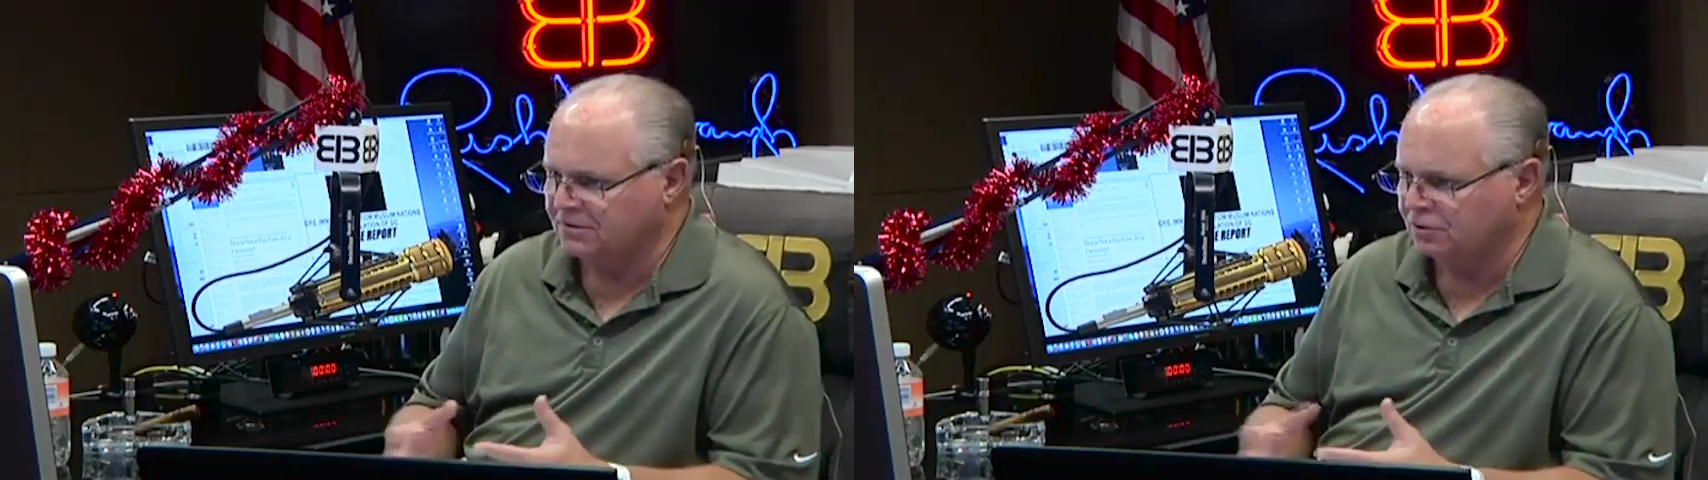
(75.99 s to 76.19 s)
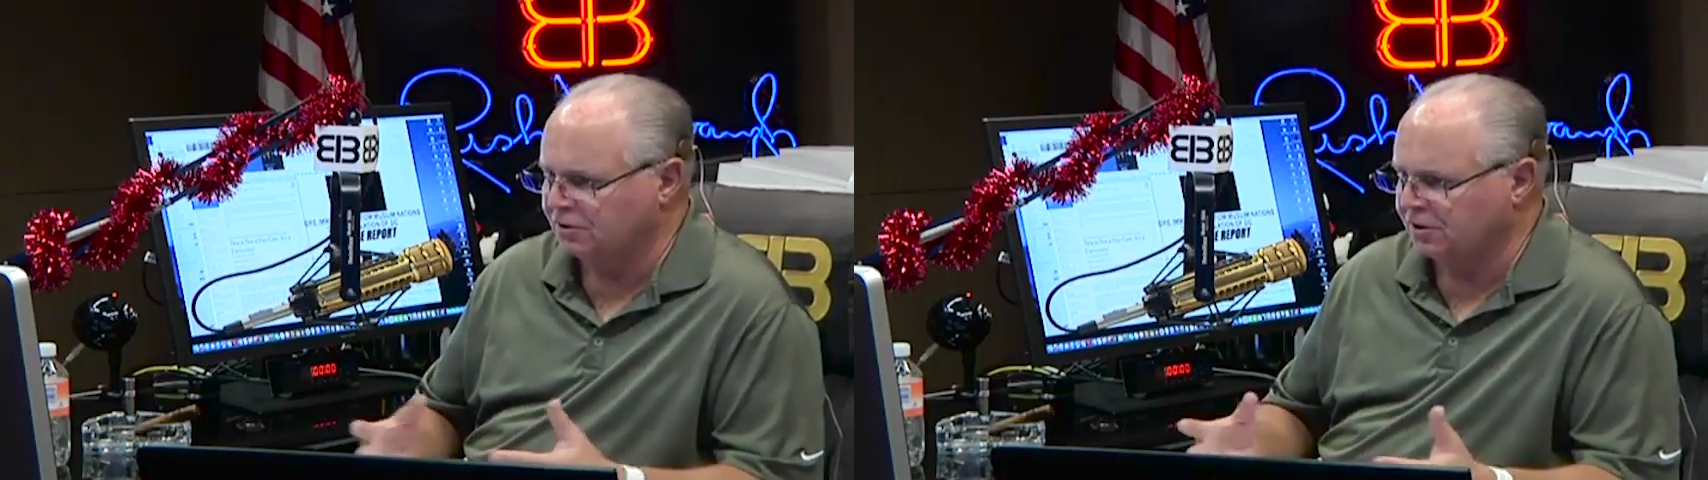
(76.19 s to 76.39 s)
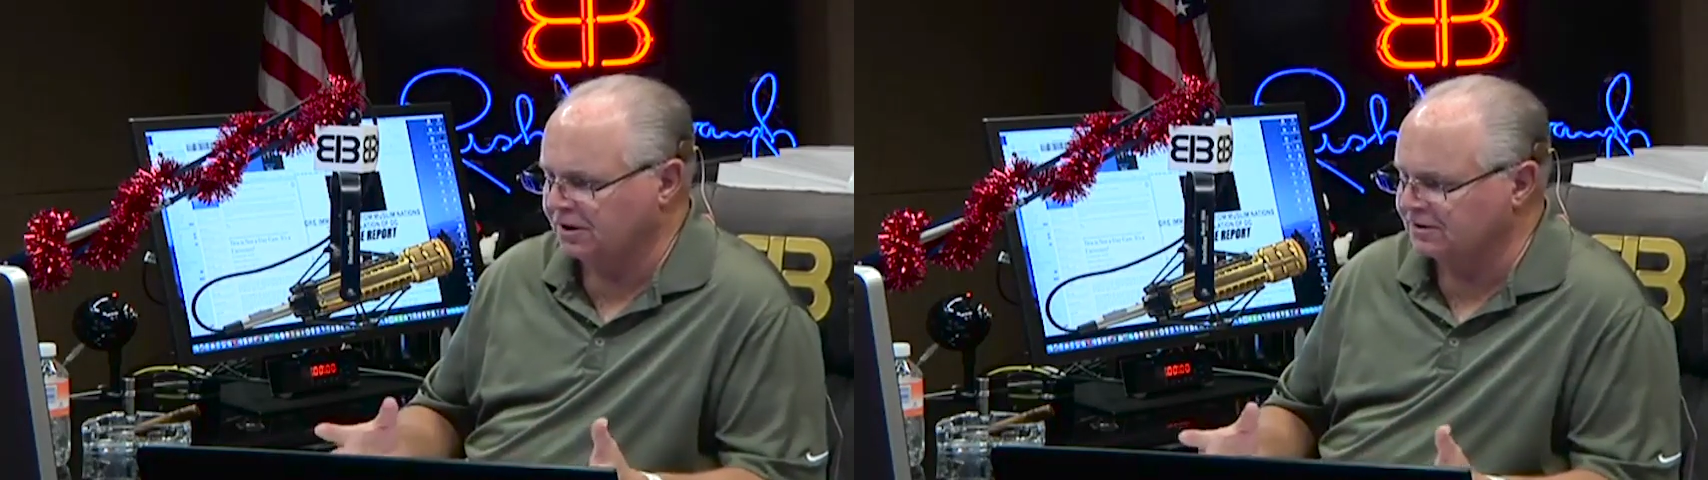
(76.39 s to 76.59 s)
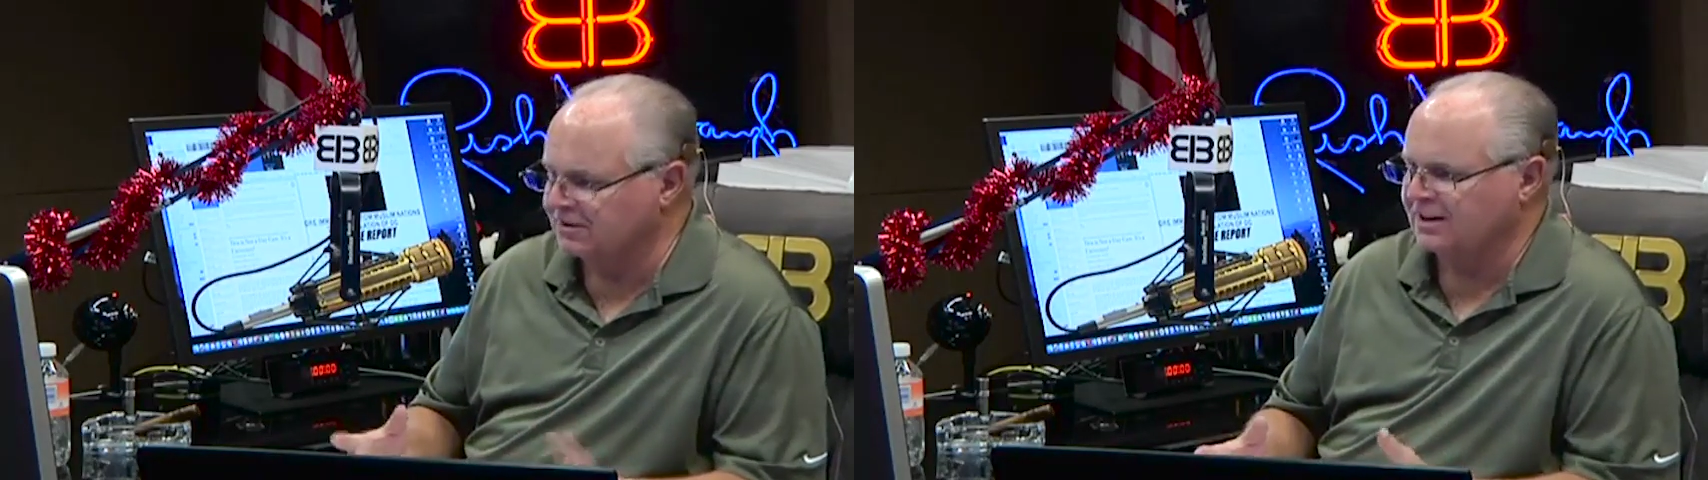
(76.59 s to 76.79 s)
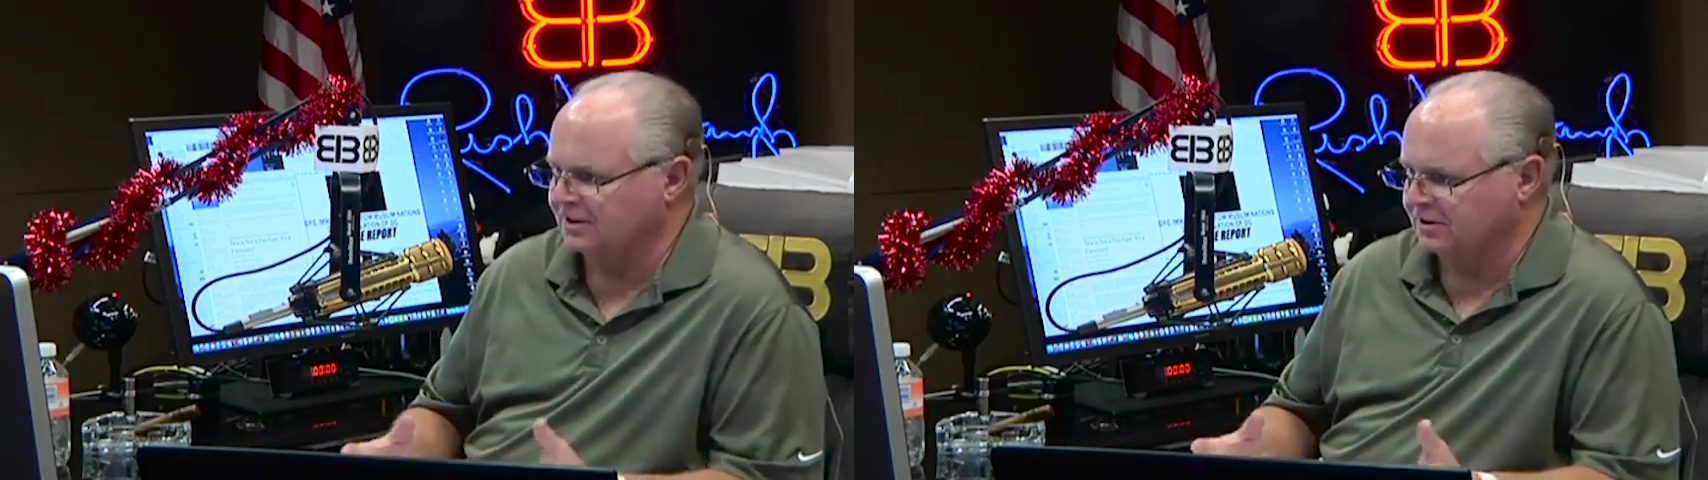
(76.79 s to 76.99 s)
learned things
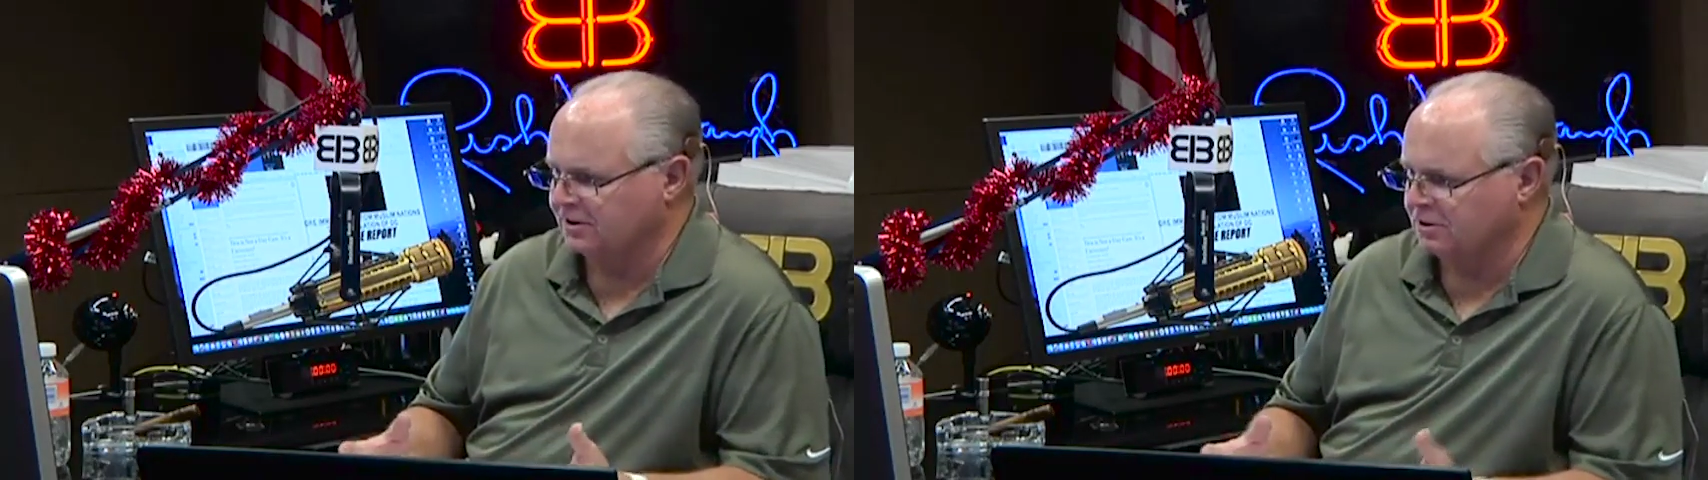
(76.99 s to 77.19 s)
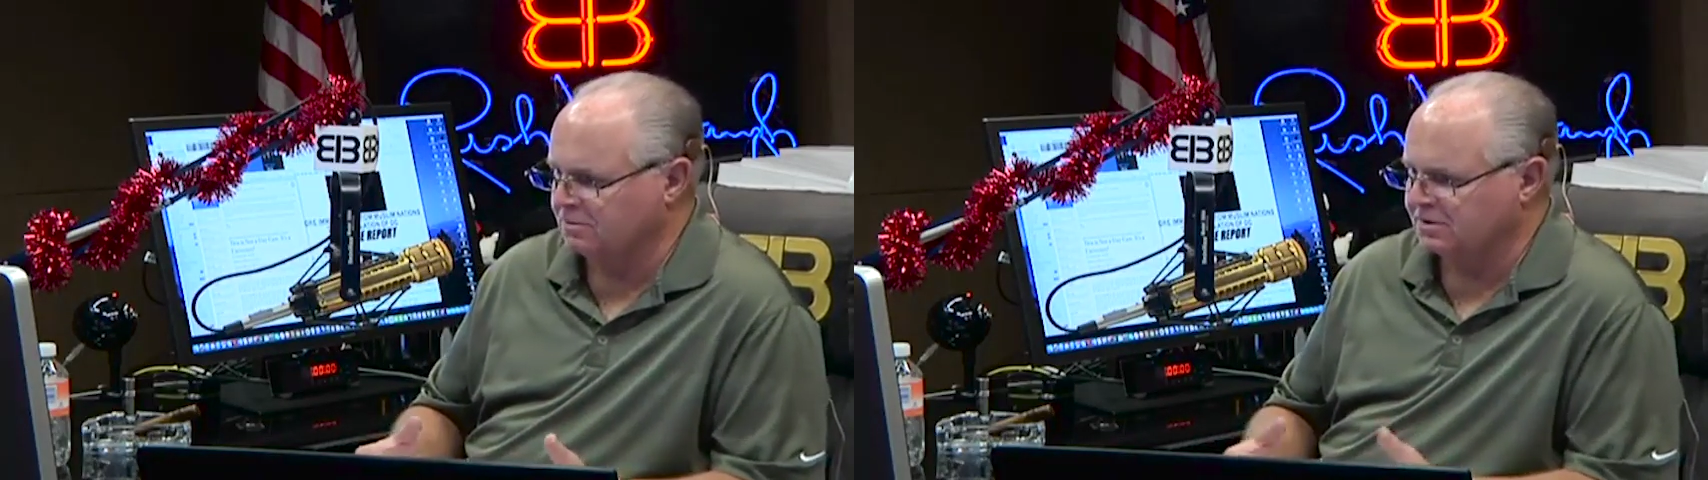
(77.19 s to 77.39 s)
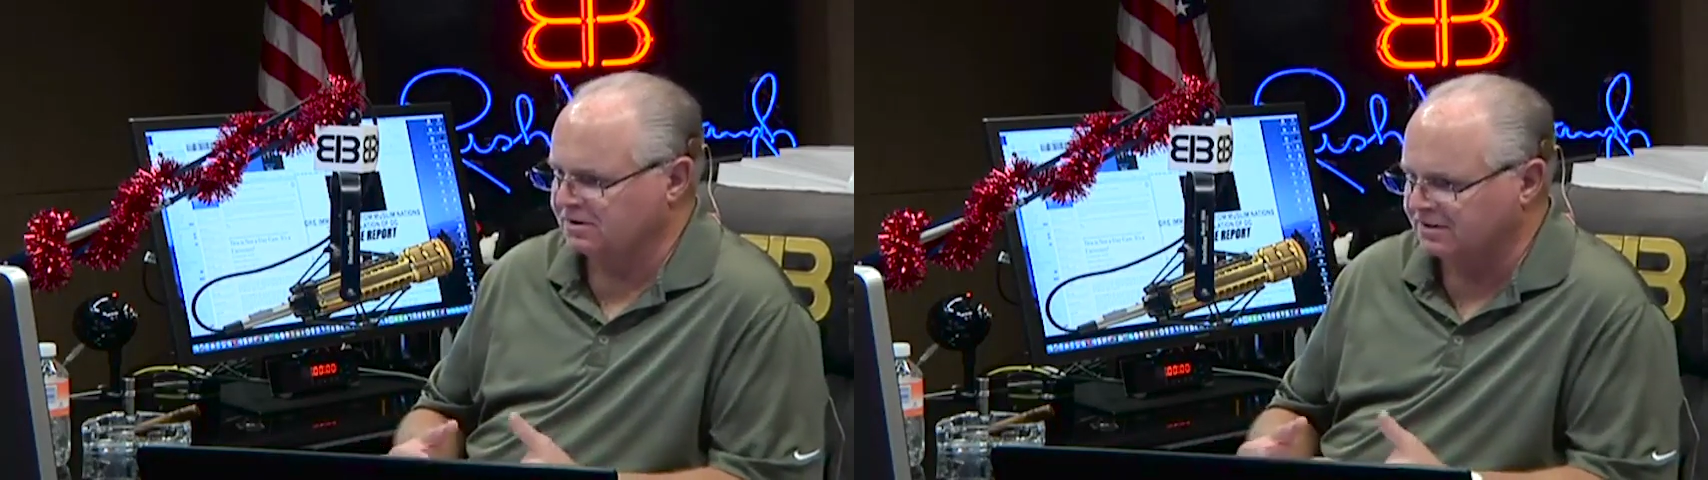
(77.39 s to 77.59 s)
they didn't know because